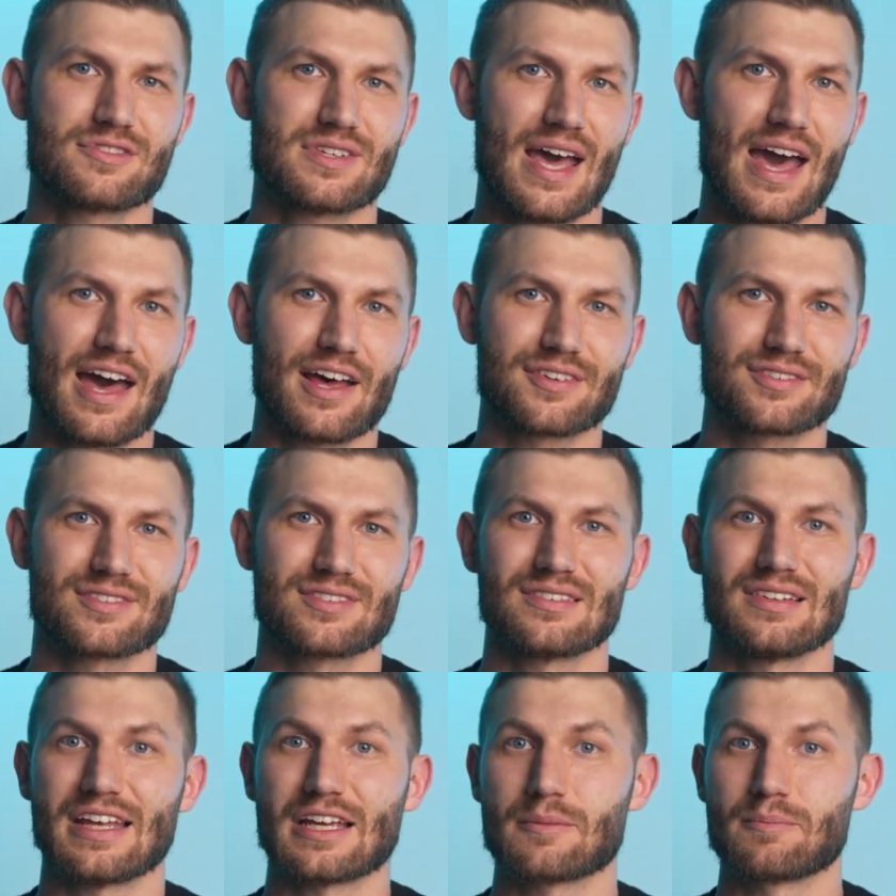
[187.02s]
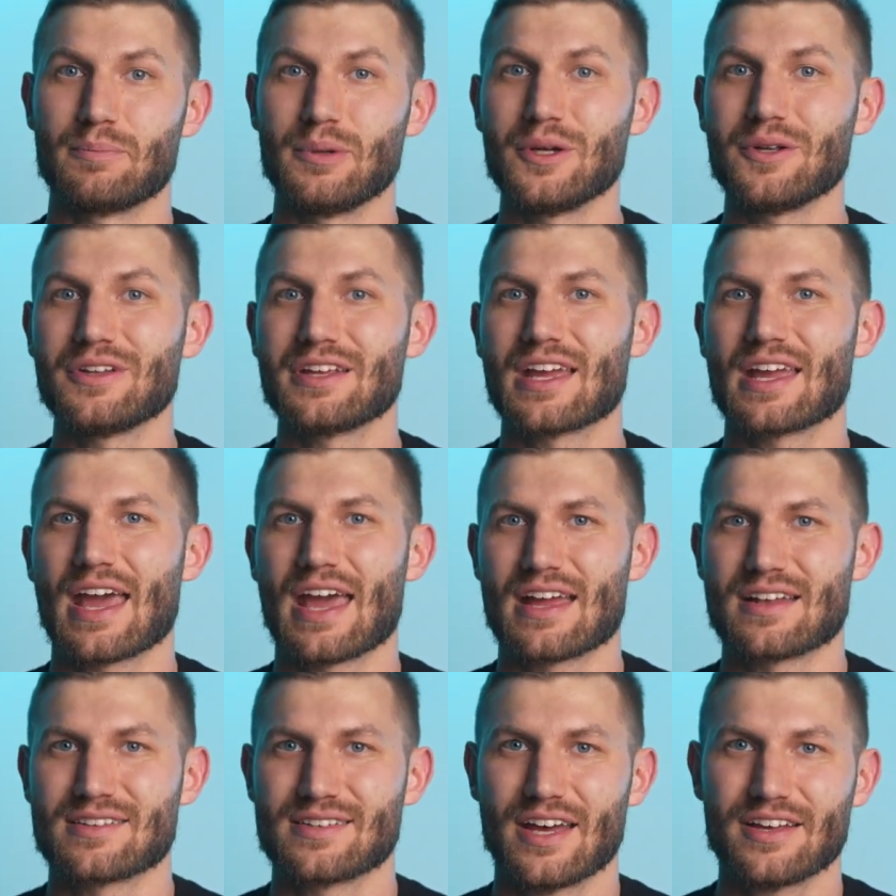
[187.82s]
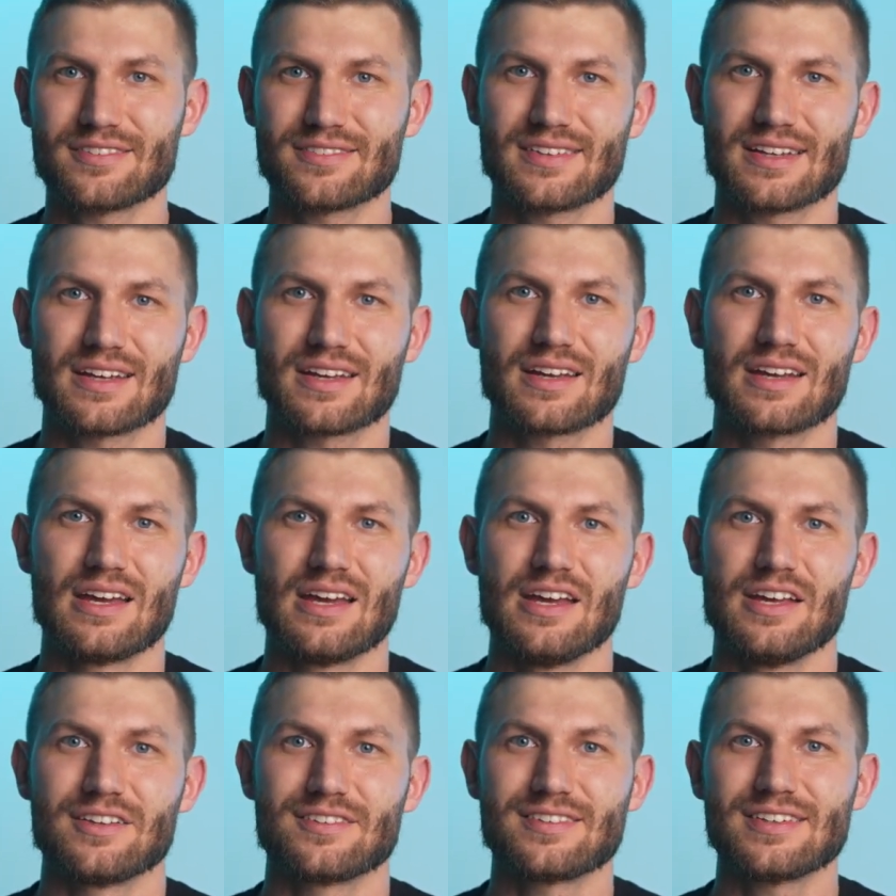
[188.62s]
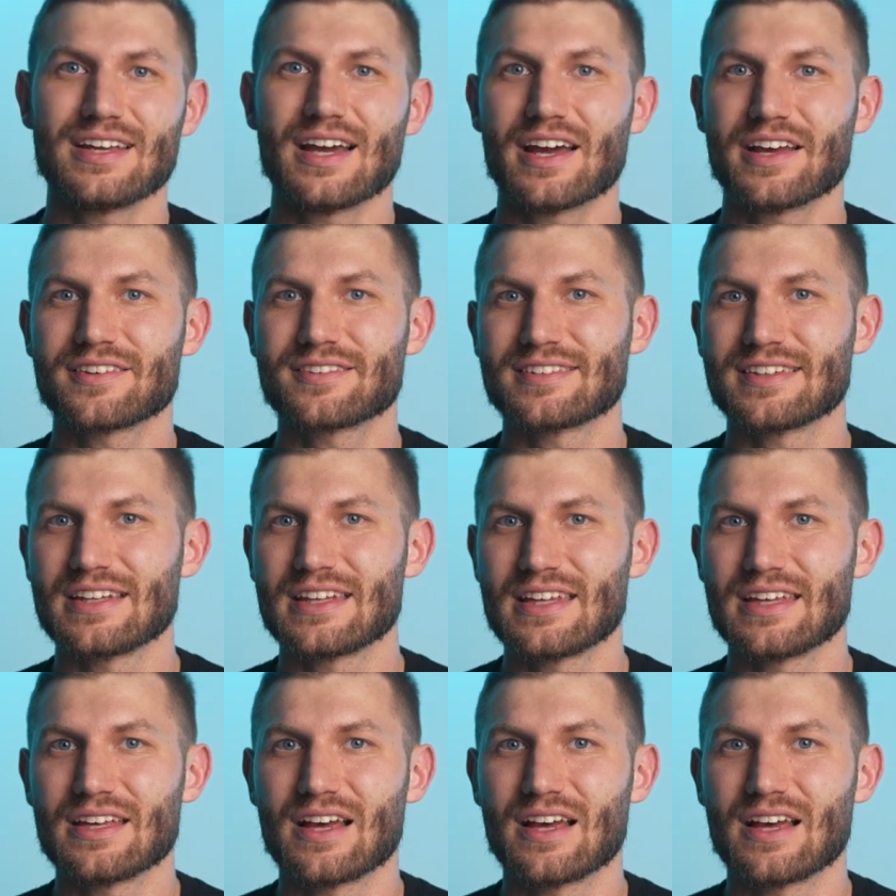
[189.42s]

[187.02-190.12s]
tasks like building and testing, CI/CD